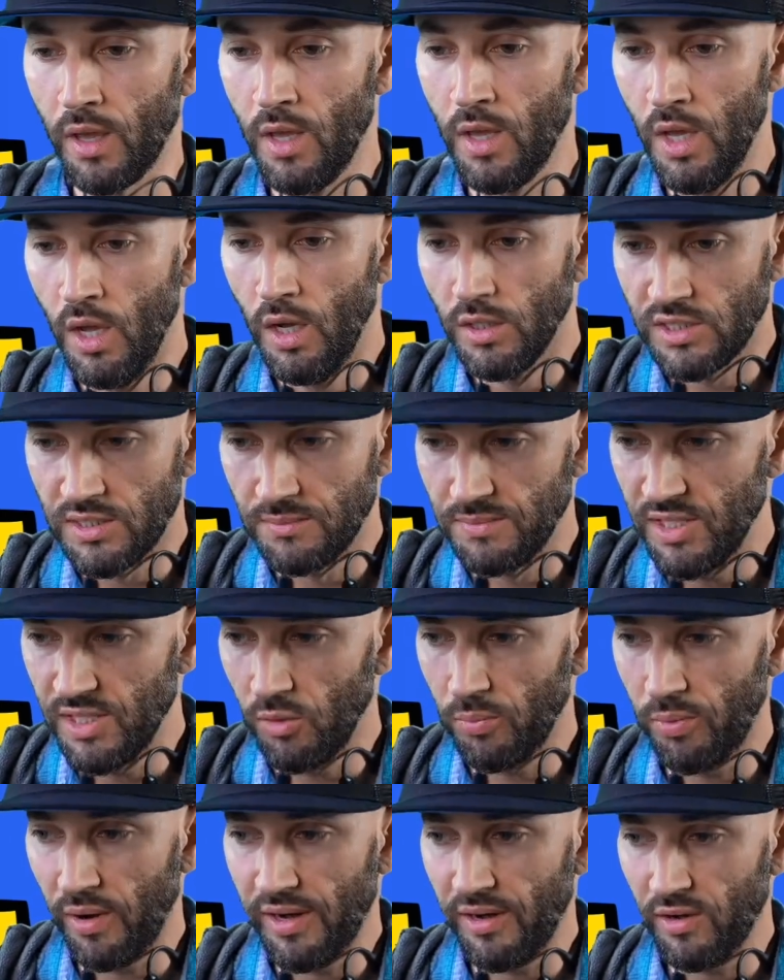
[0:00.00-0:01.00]
Some deal
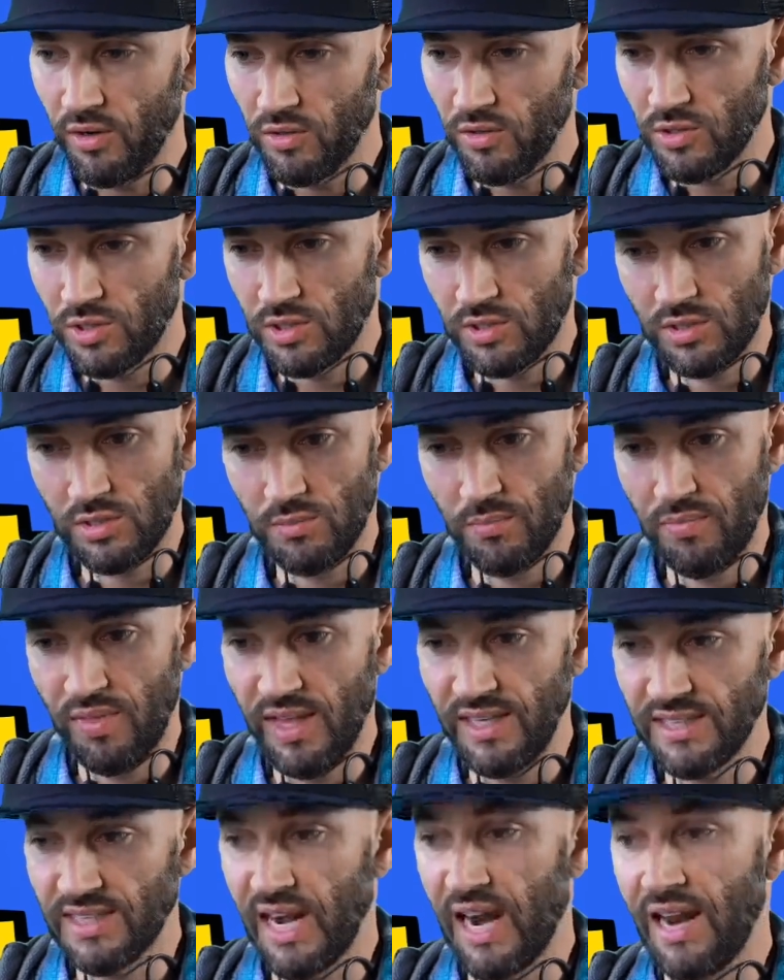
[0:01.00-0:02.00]
breakers, some
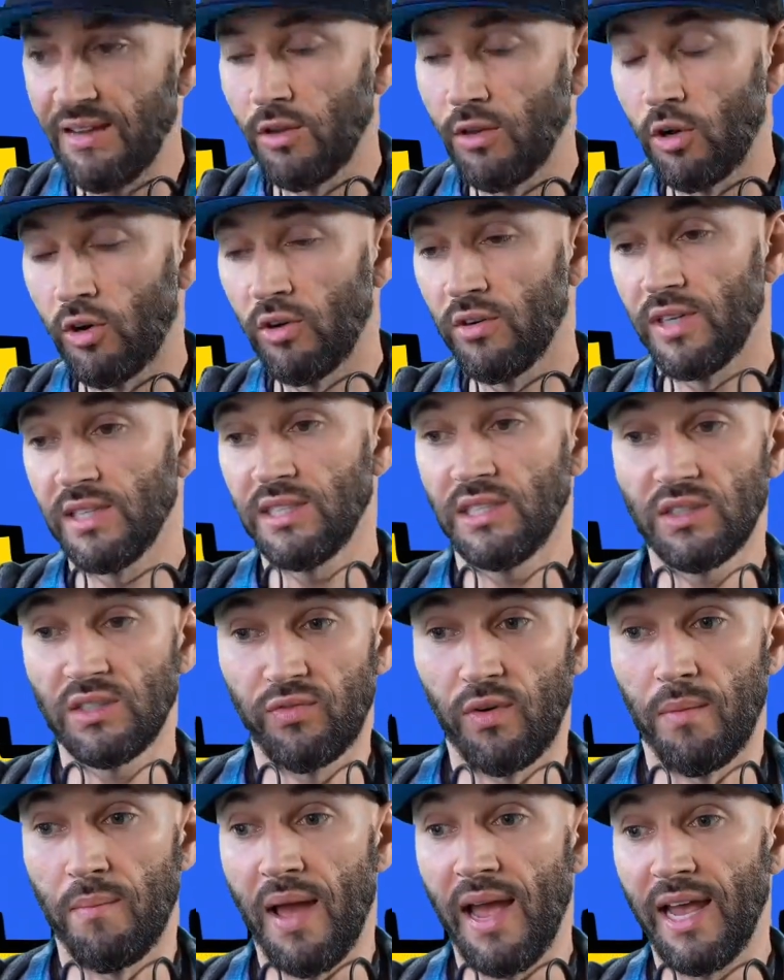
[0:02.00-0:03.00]
things that I learned. This is
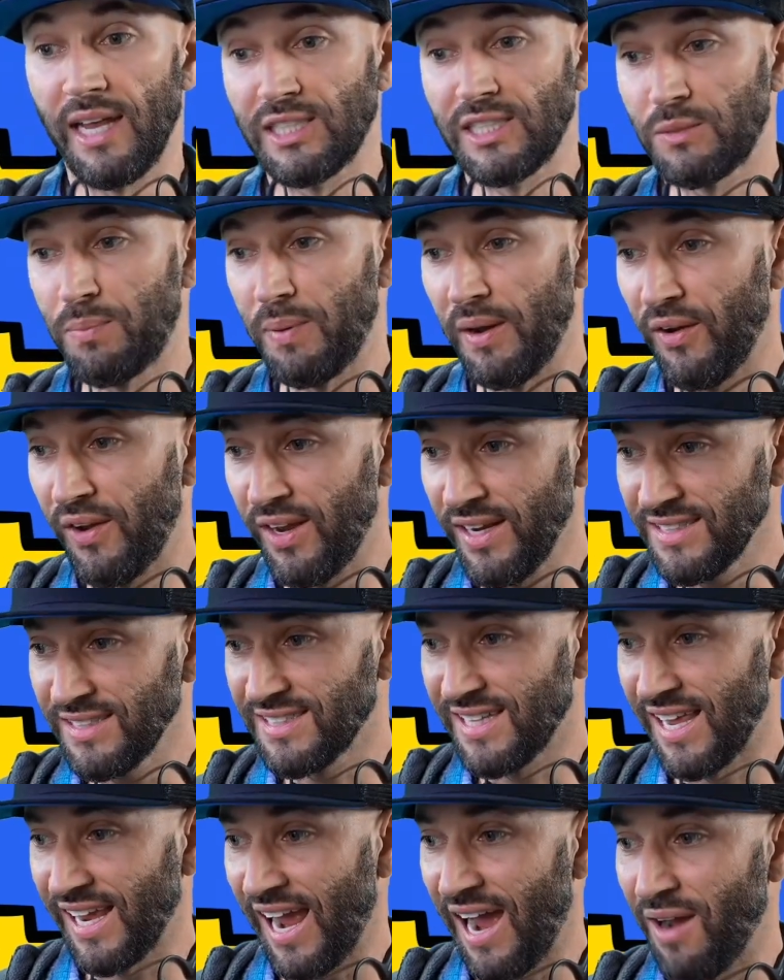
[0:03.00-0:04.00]
from my experience.
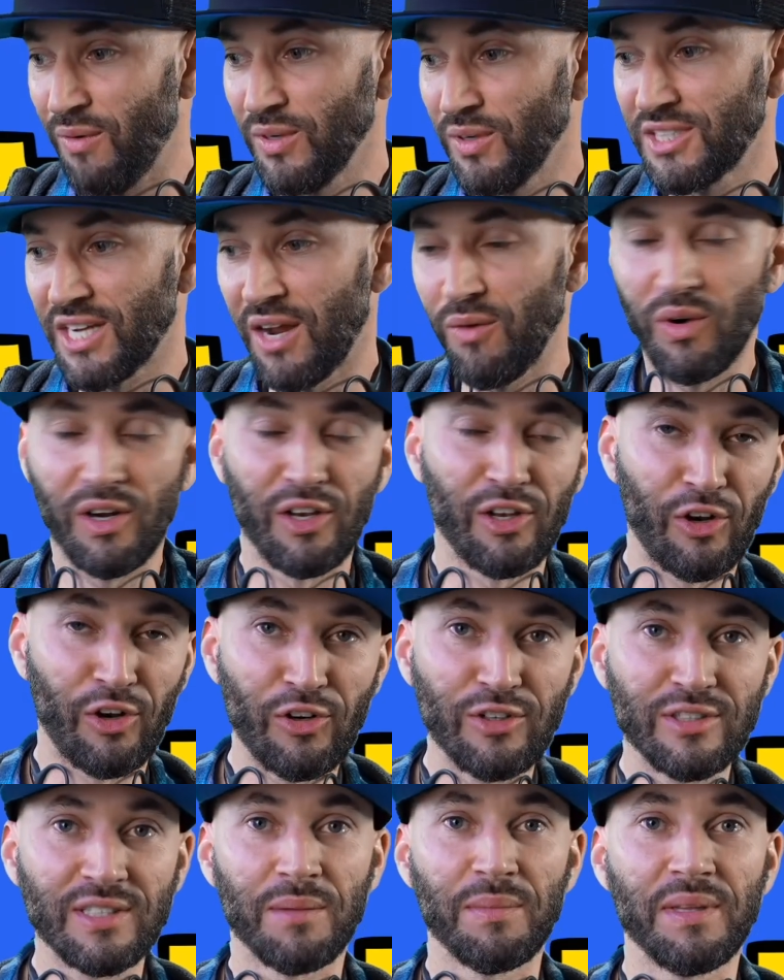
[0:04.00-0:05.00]
Like, I wish I would have
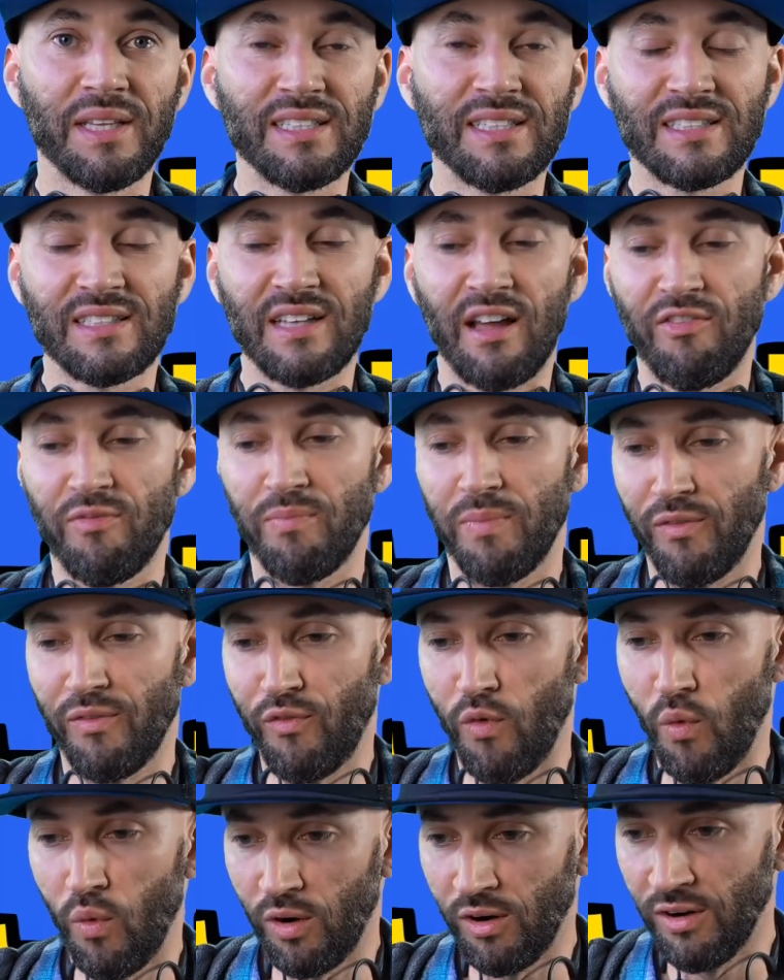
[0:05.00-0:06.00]
learned some of this stuff
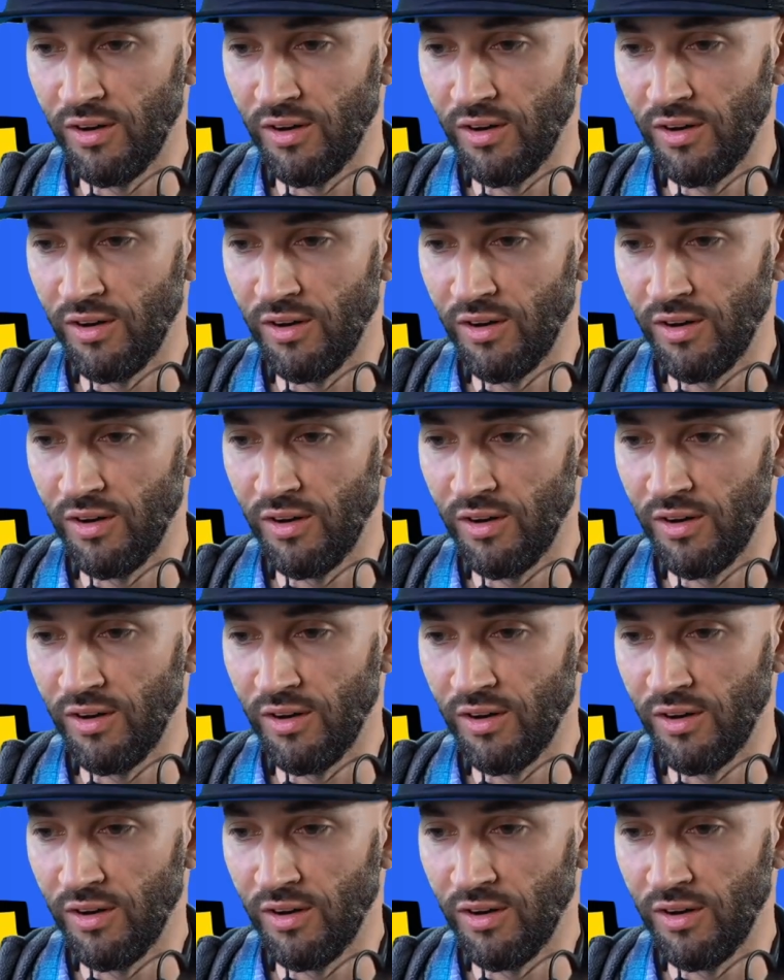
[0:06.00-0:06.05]
before.